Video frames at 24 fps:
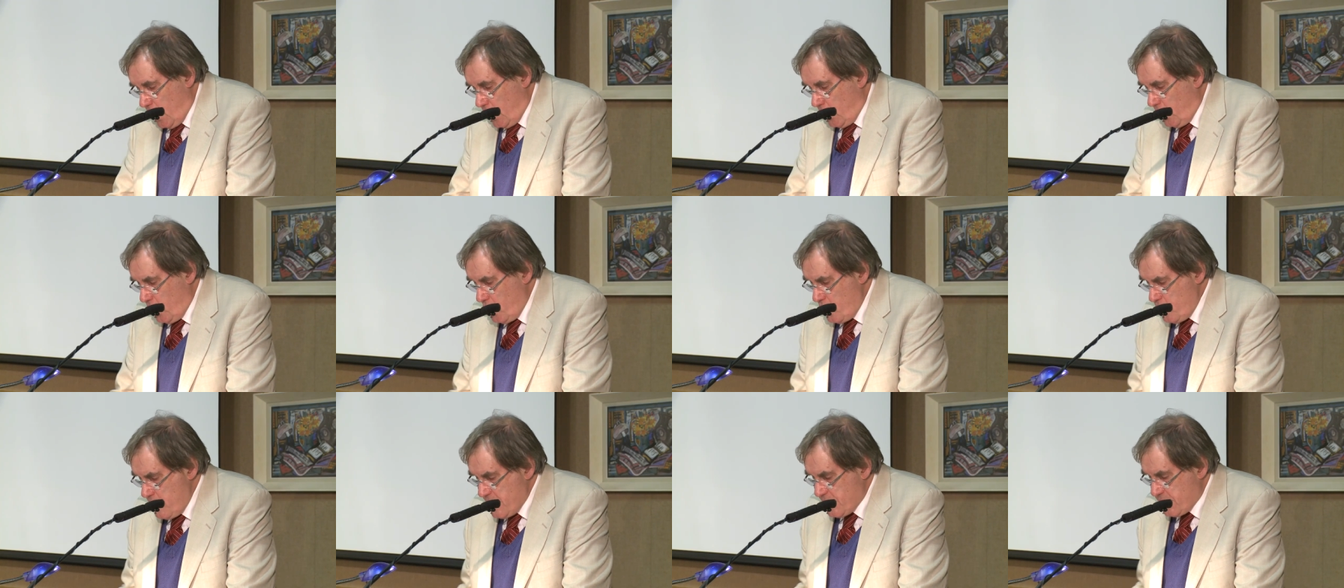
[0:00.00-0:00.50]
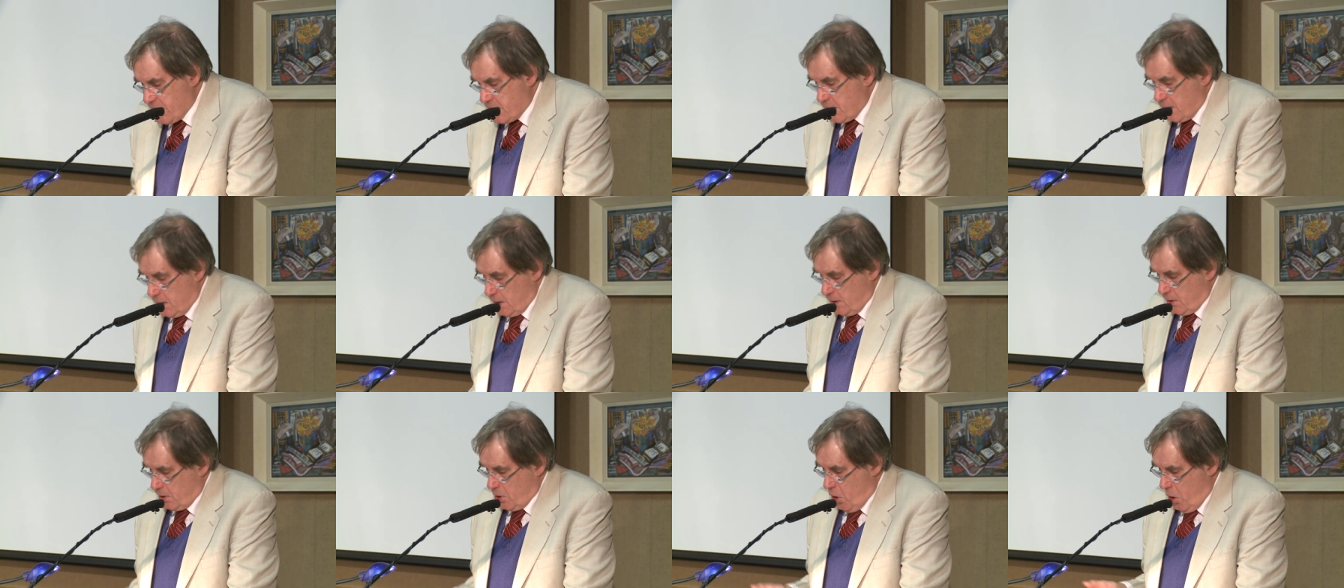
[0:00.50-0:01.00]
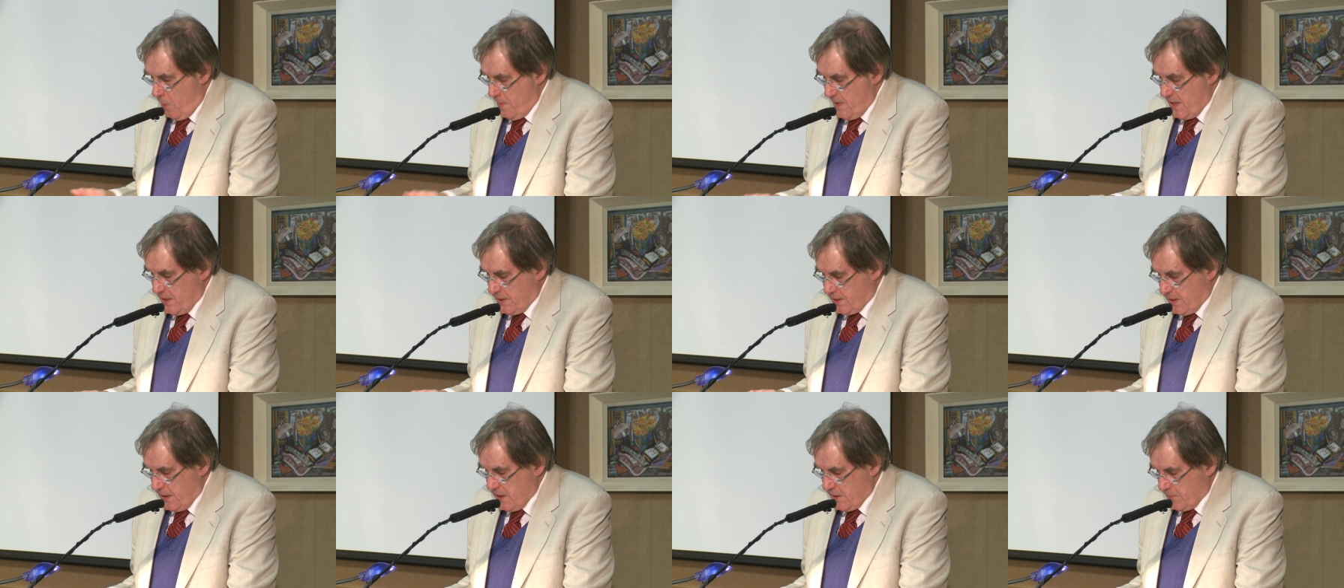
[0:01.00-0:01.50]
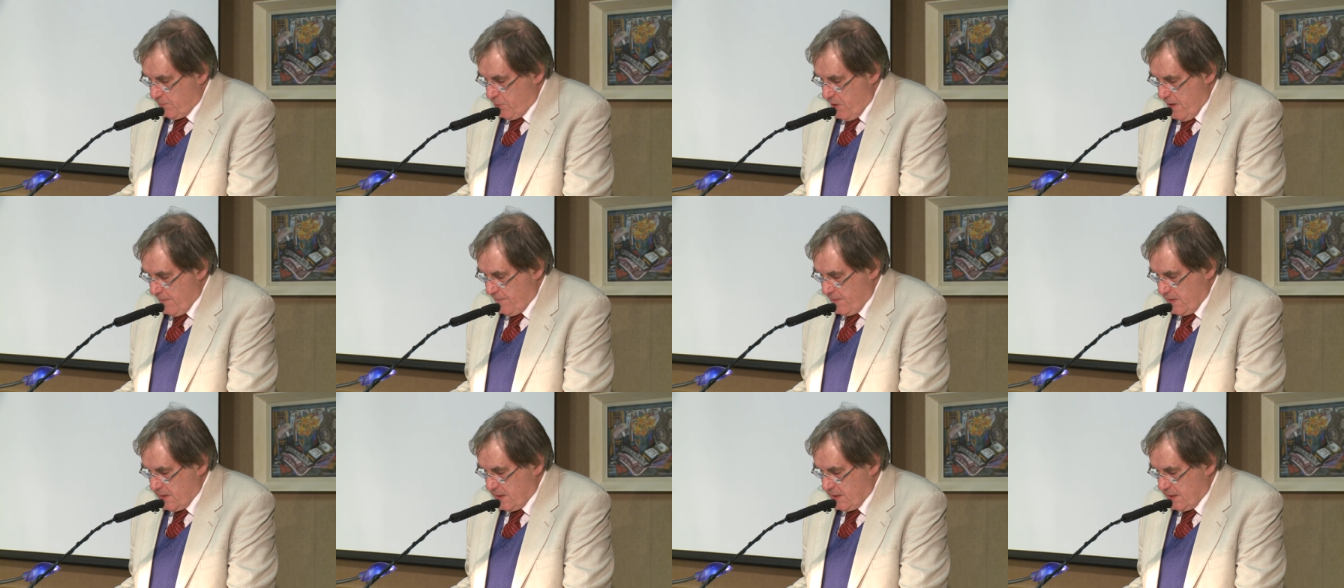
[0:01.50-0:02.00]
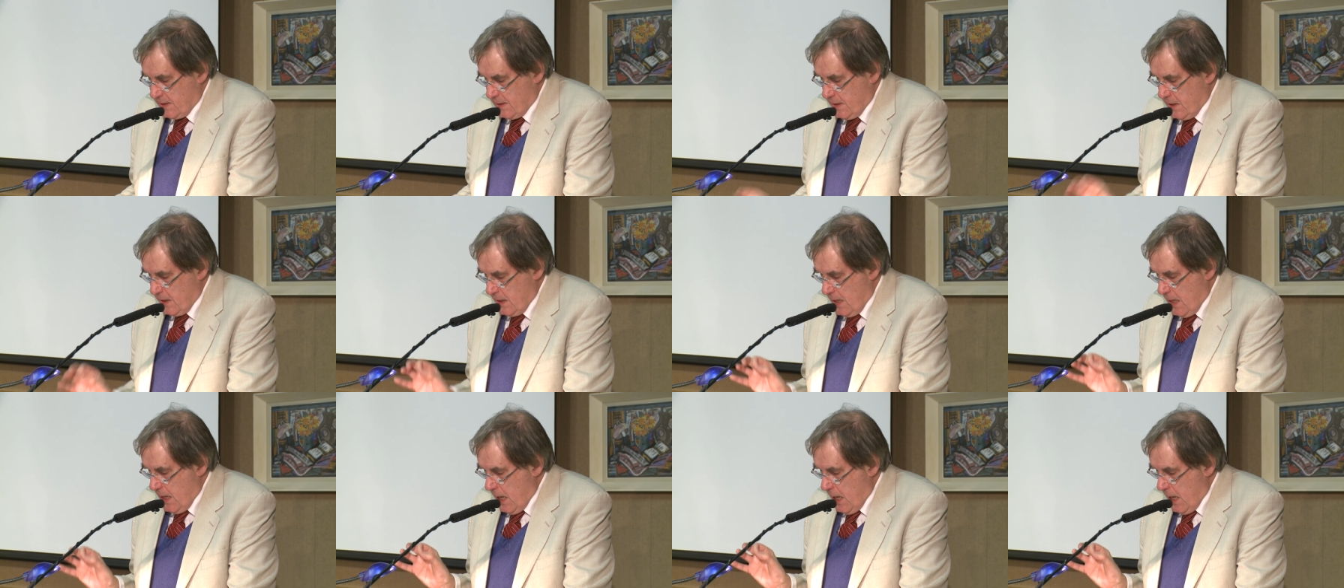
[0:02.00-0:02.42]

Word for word: Loomis comments in his preface